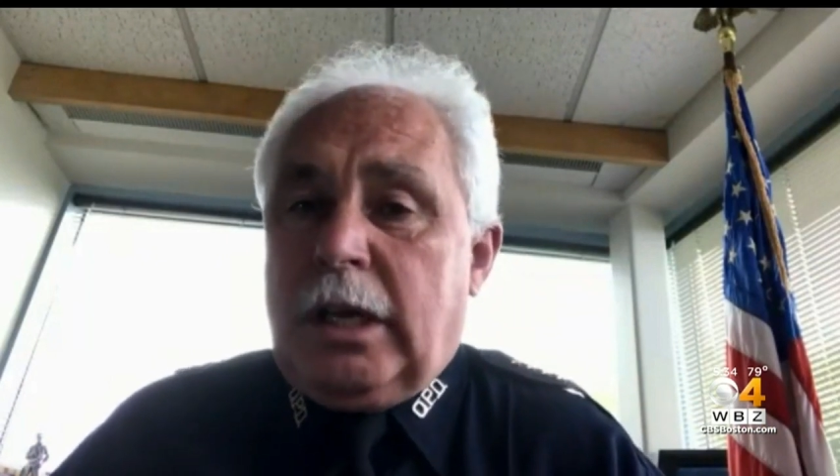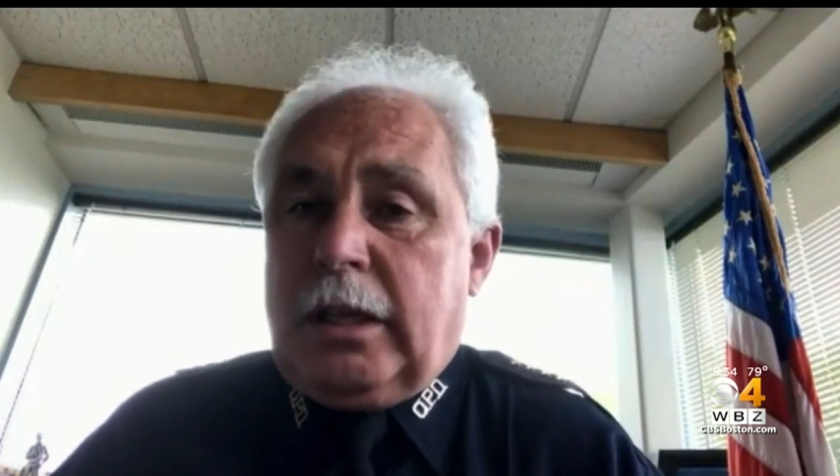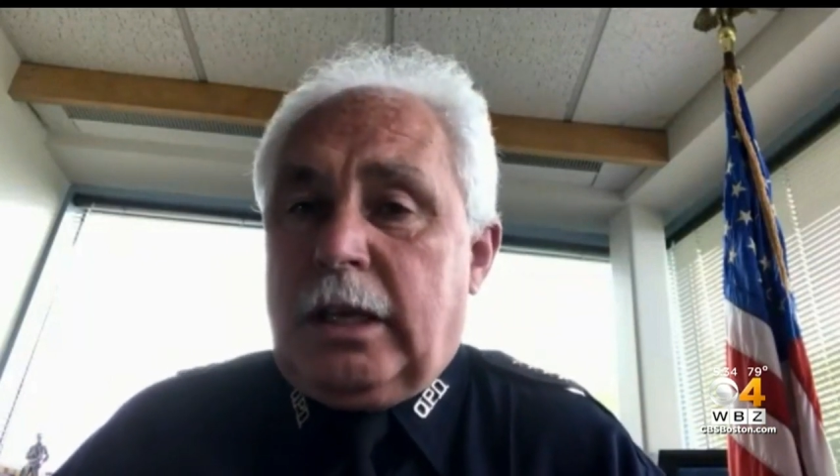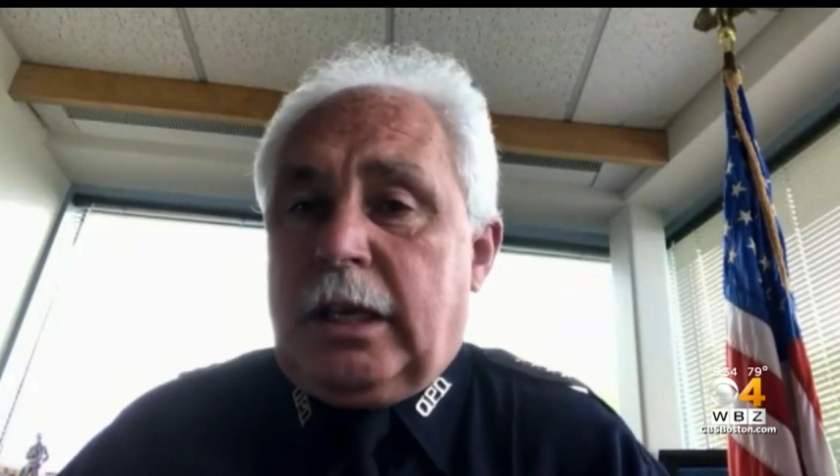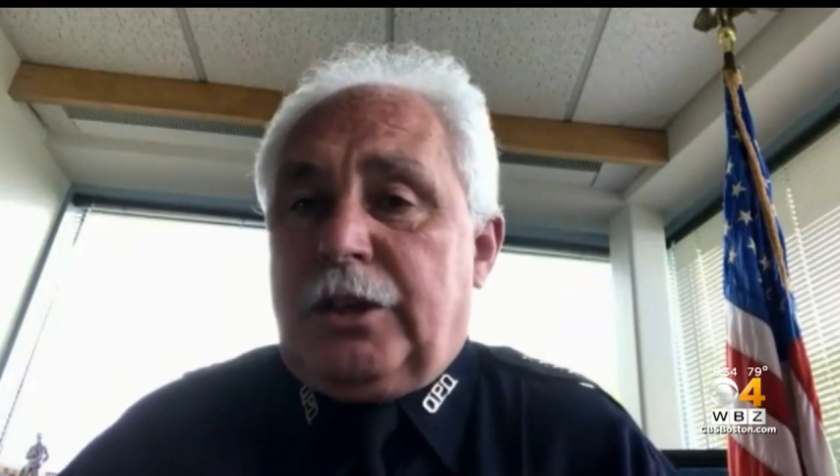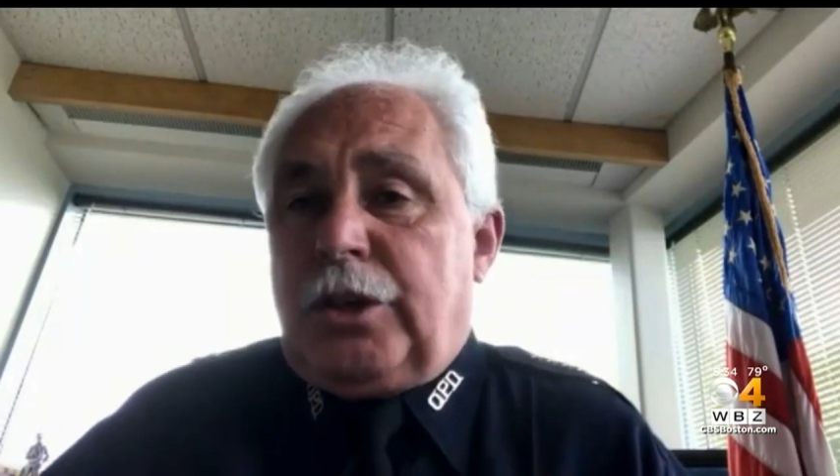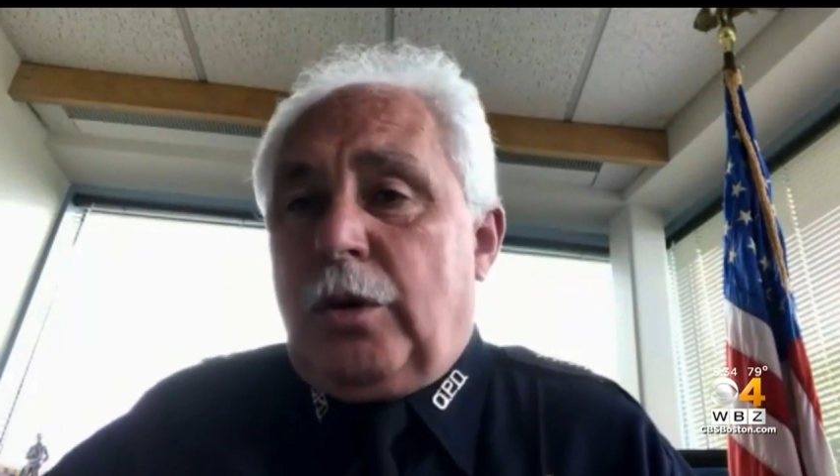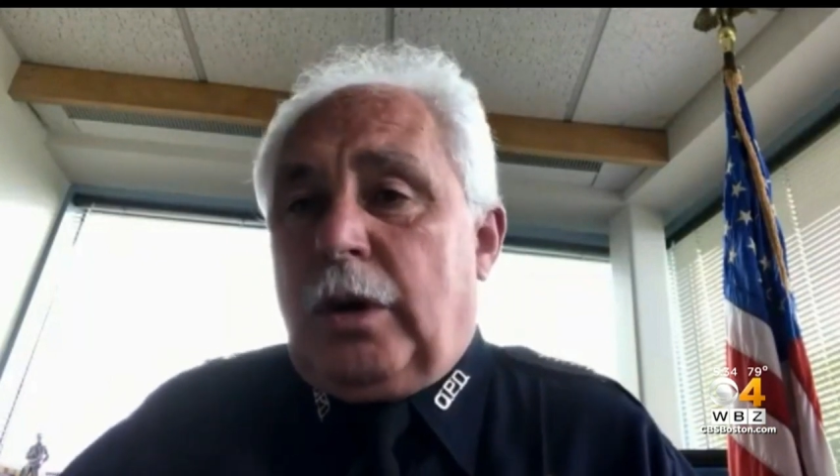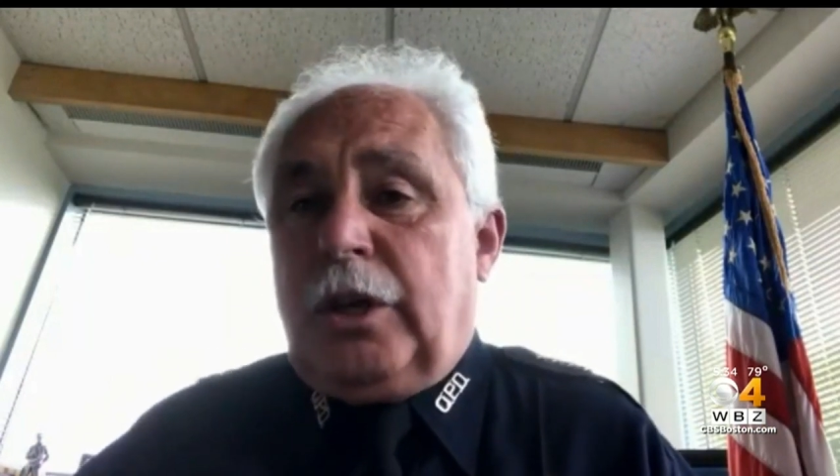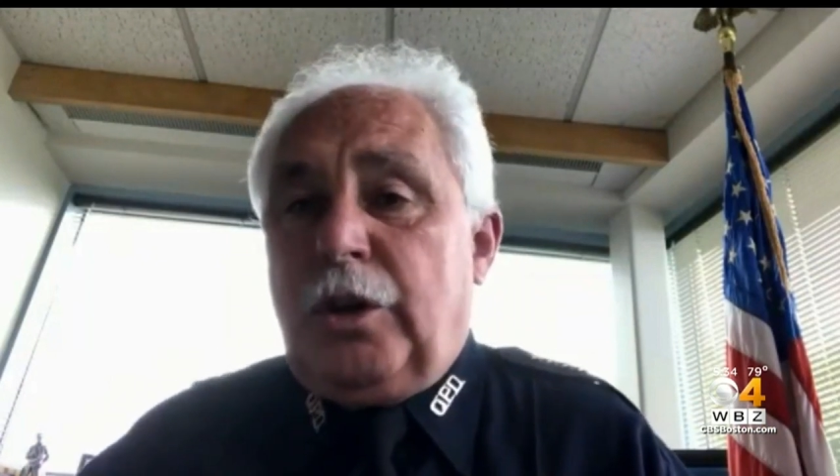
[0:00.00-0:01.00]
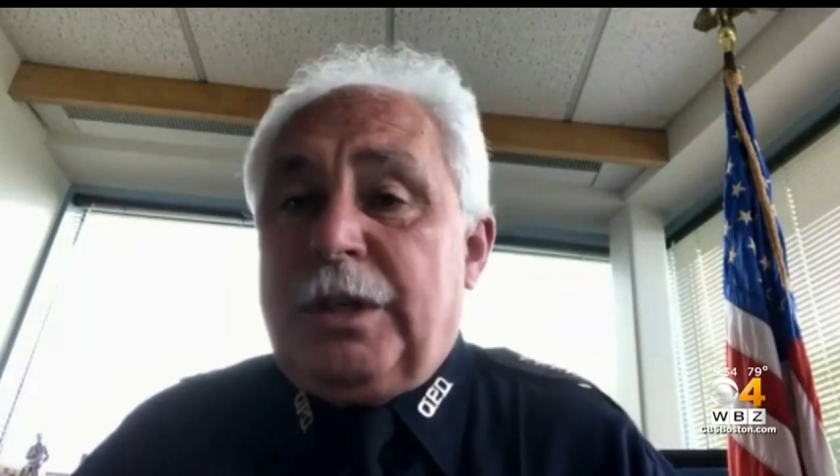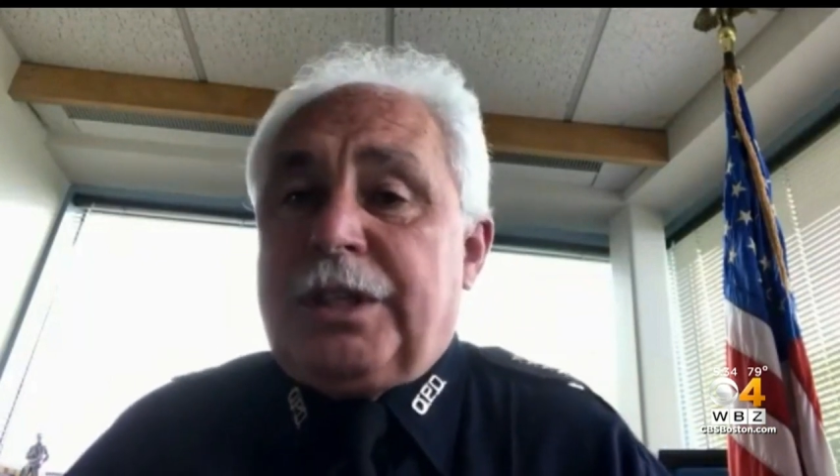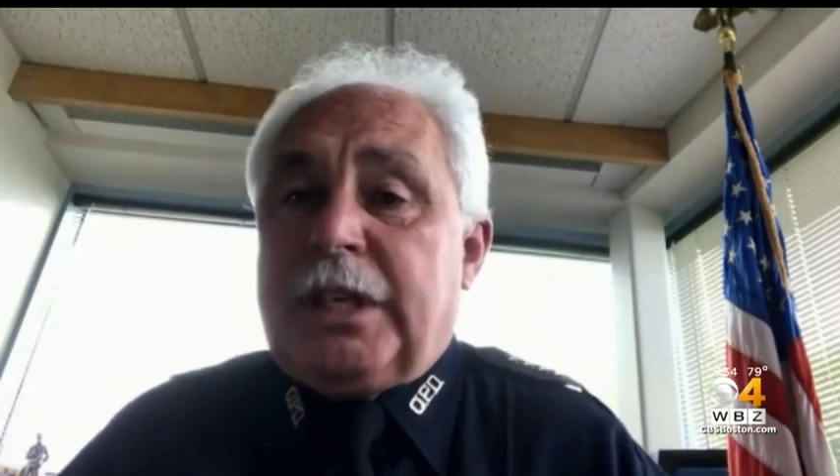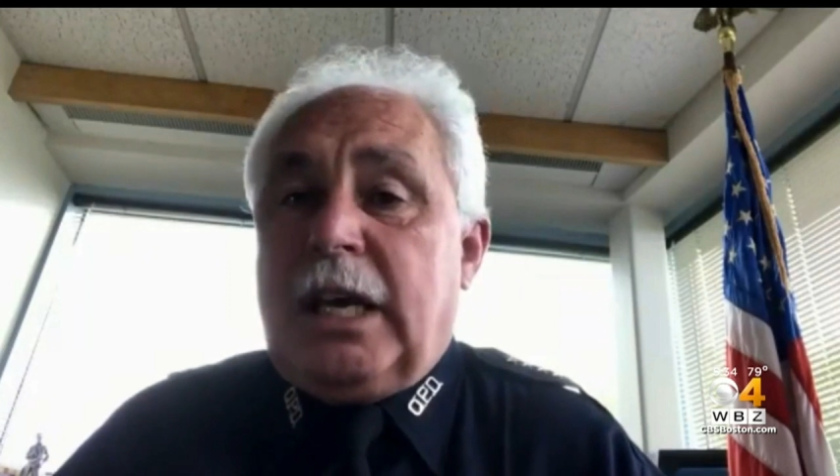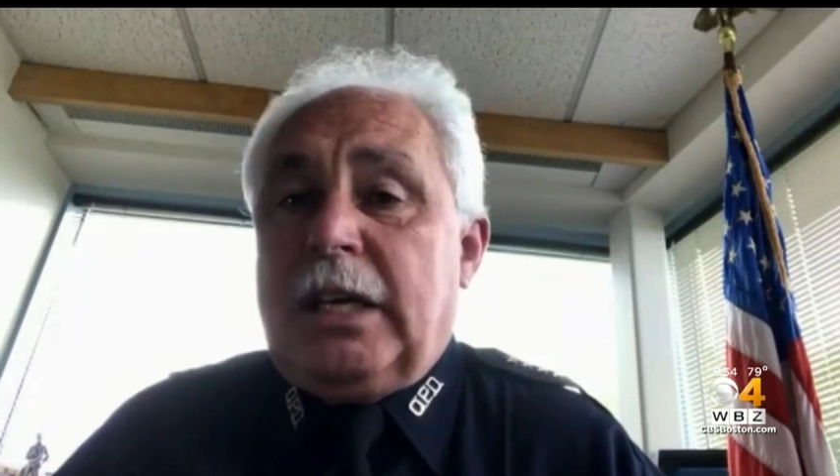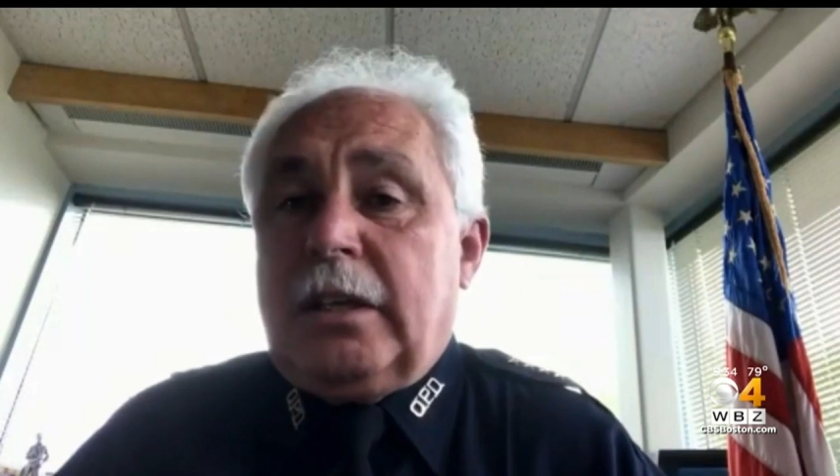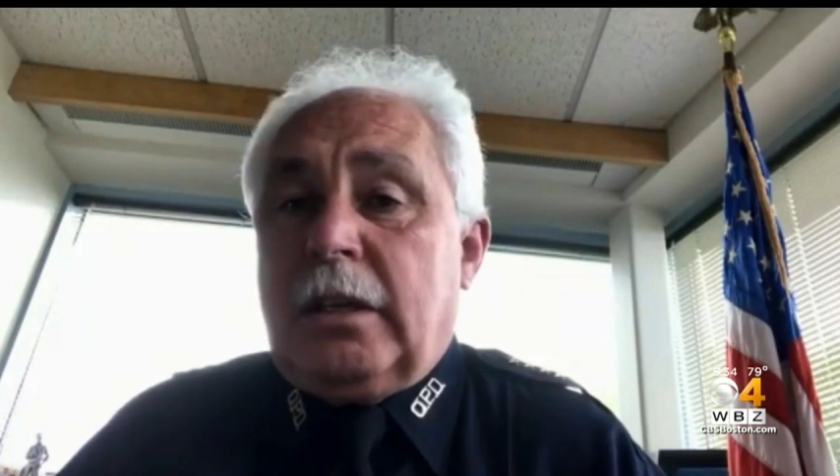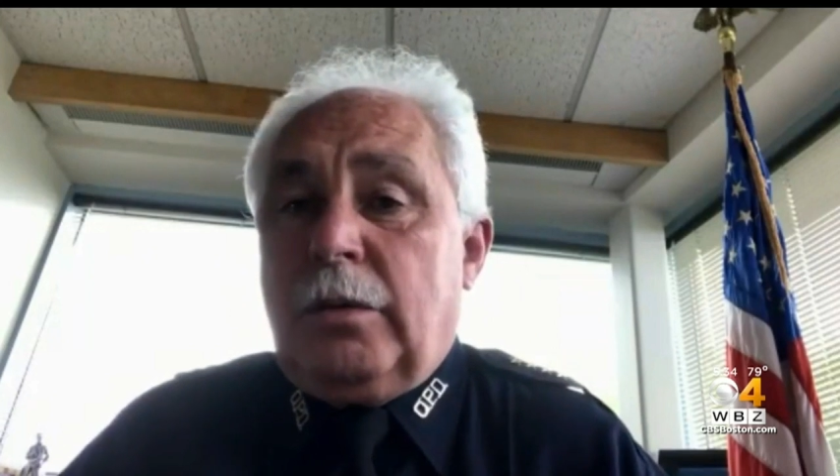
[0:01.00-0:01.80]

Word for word: I think it showed a human side to the